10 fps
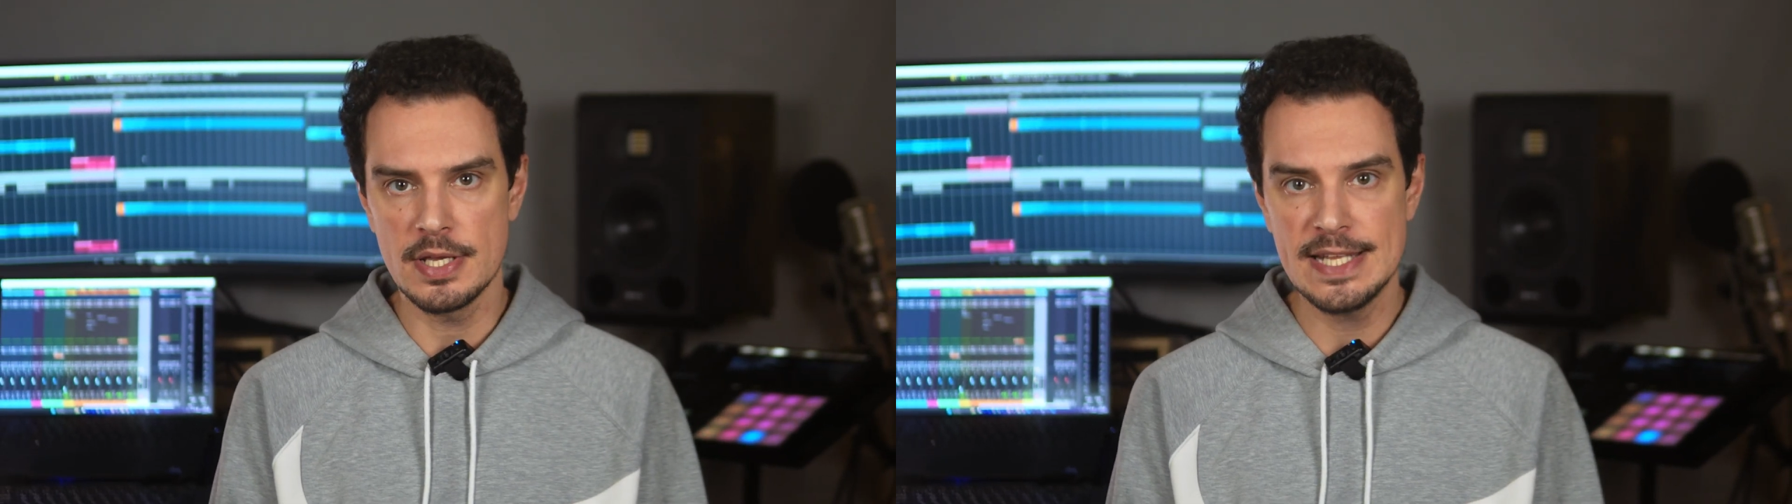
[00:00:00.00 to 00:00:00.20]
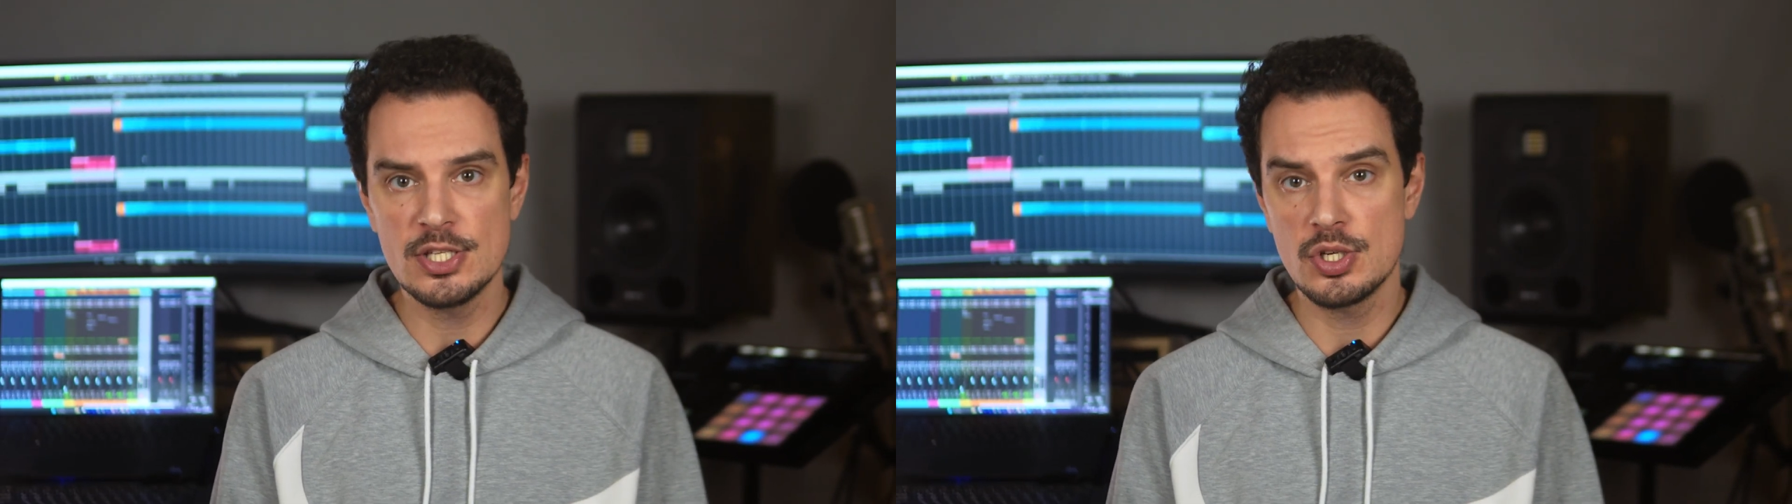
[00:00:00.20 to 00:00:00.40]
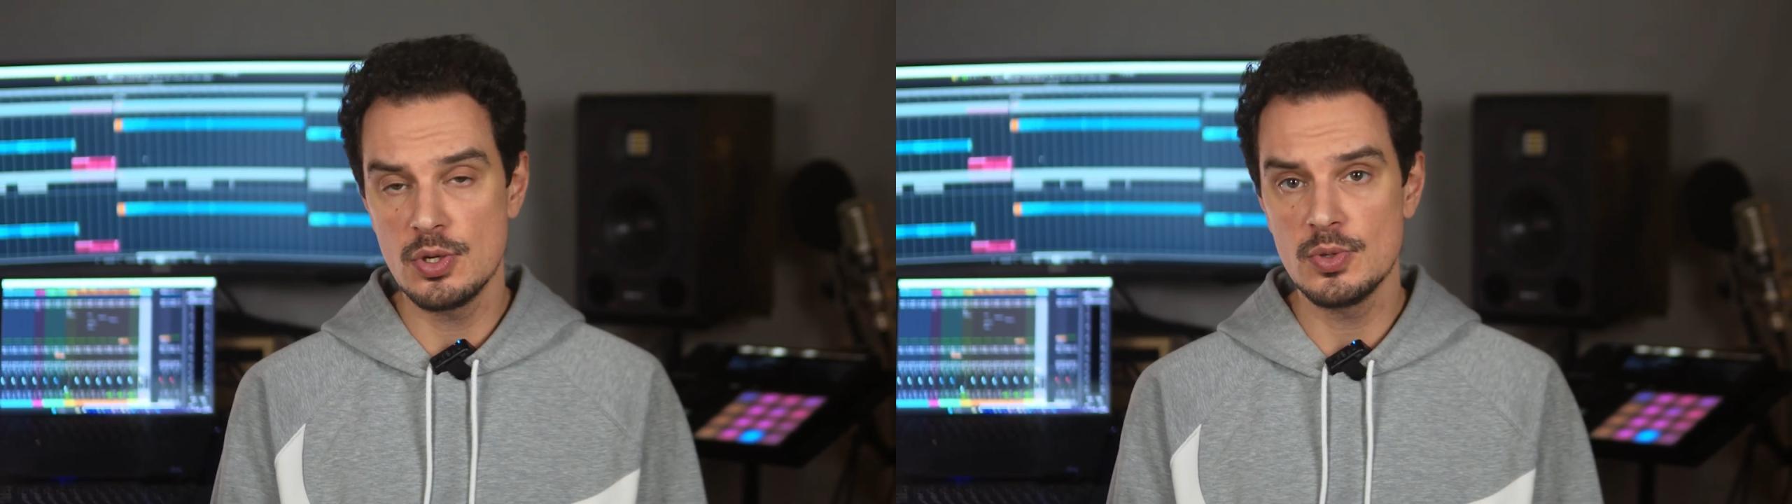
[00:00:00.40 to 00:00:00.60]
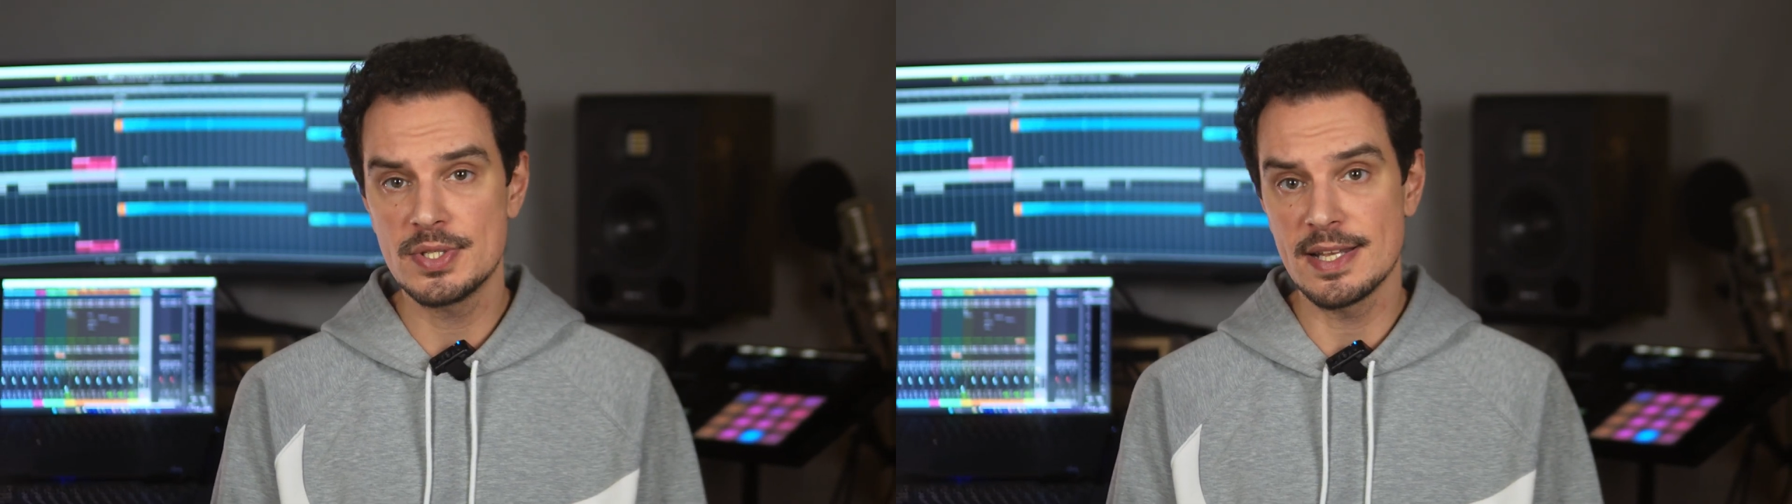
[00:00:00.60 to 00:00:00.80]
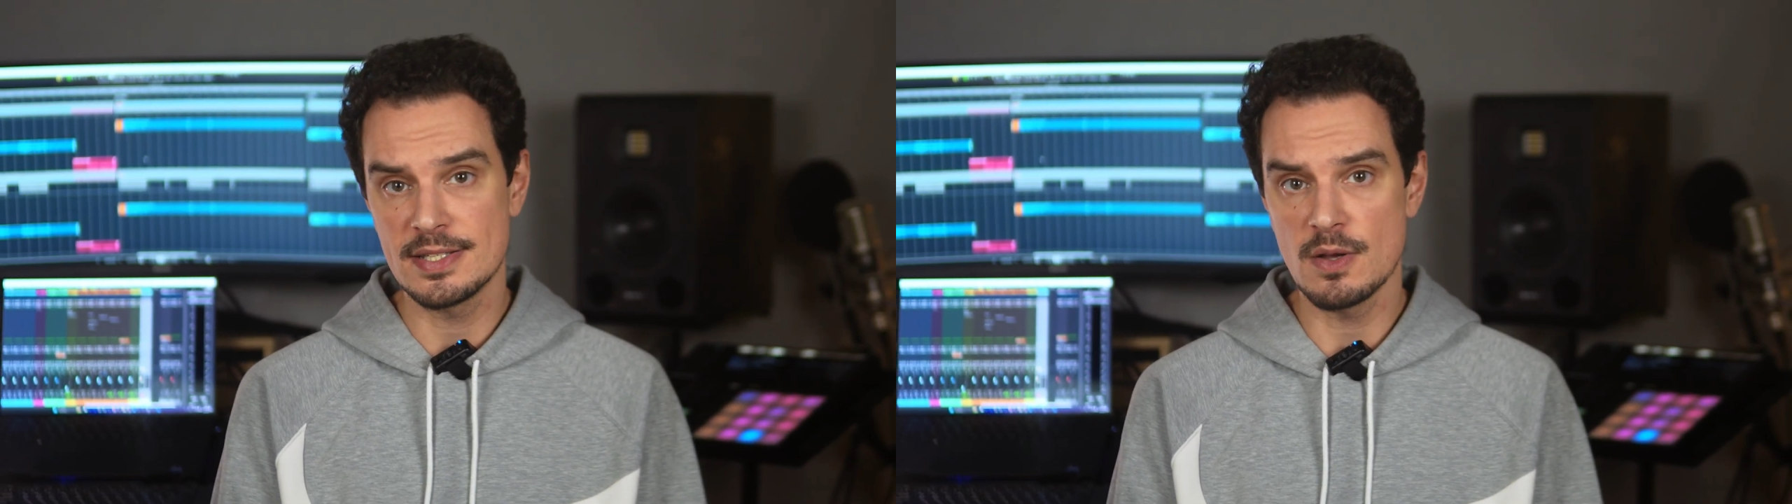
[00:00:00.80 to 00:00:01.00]
in shoes
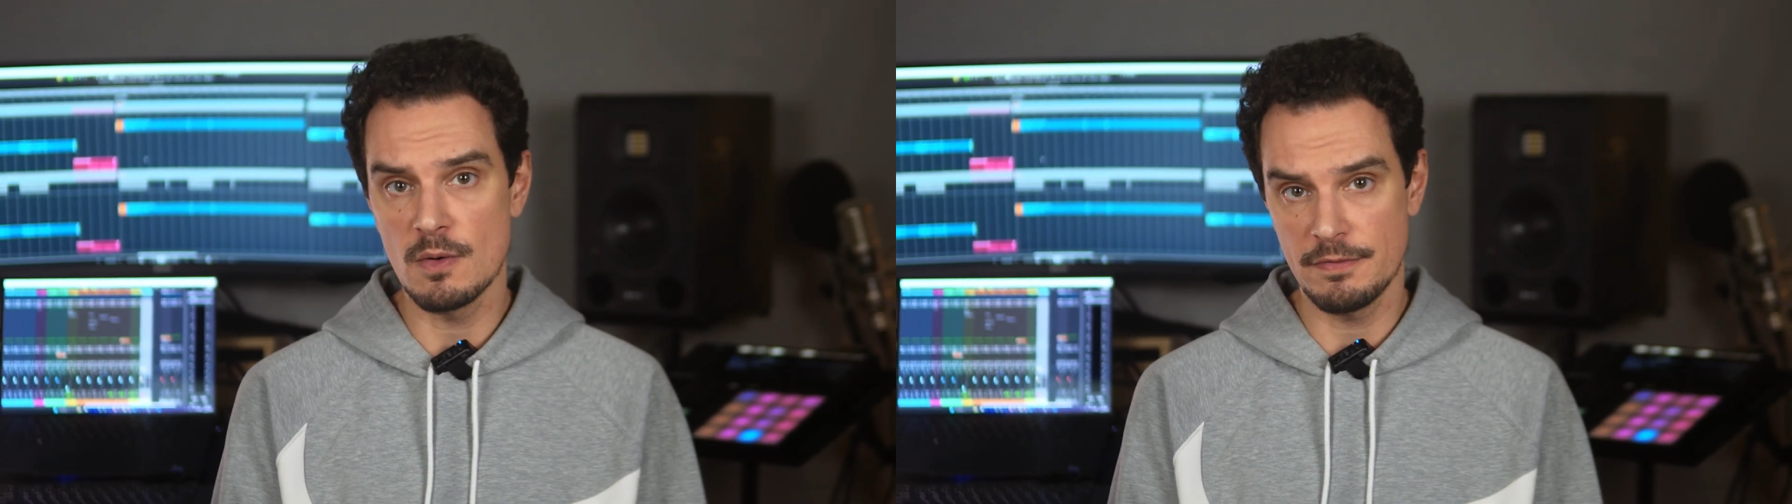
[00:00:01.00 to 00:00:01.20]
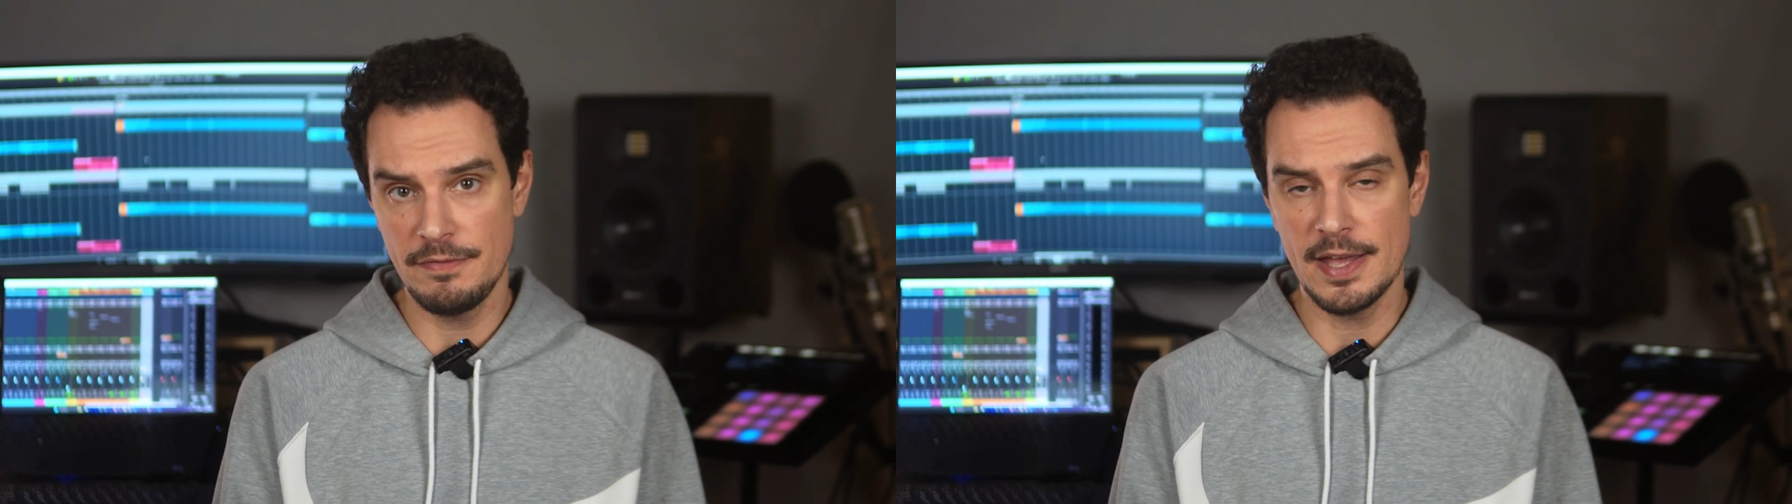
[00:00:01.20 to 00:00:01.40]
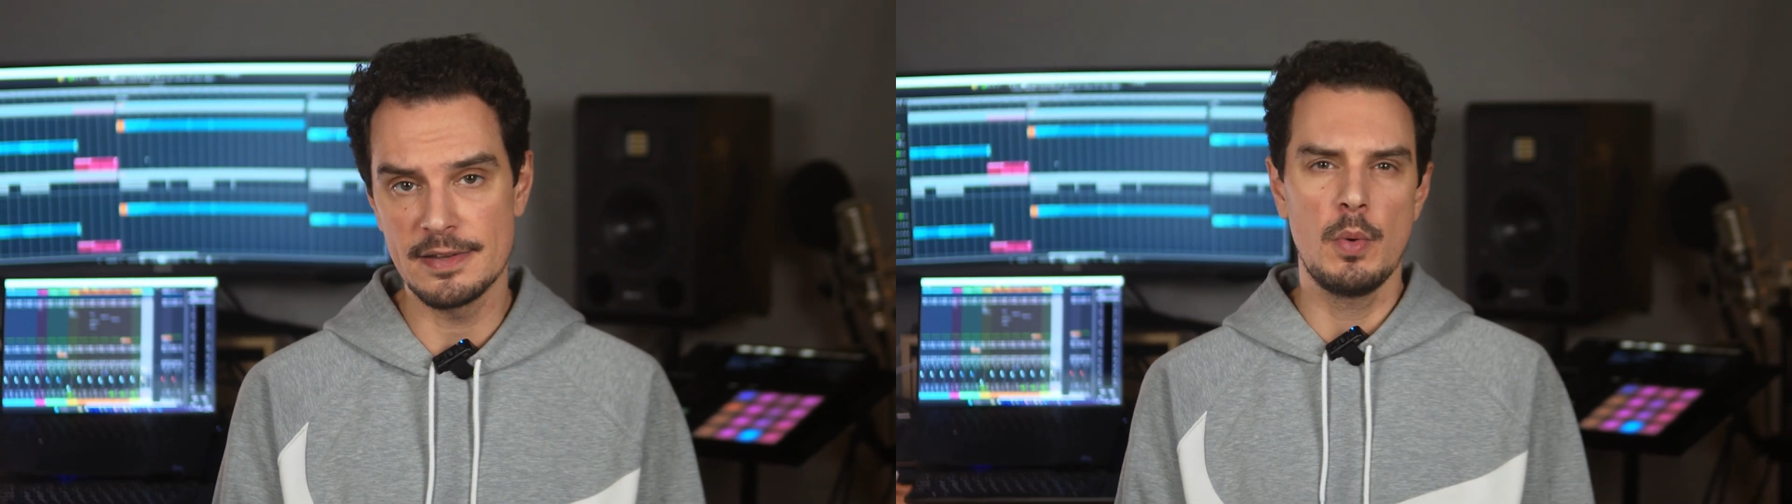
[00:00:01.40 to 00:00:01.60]
that don't fit.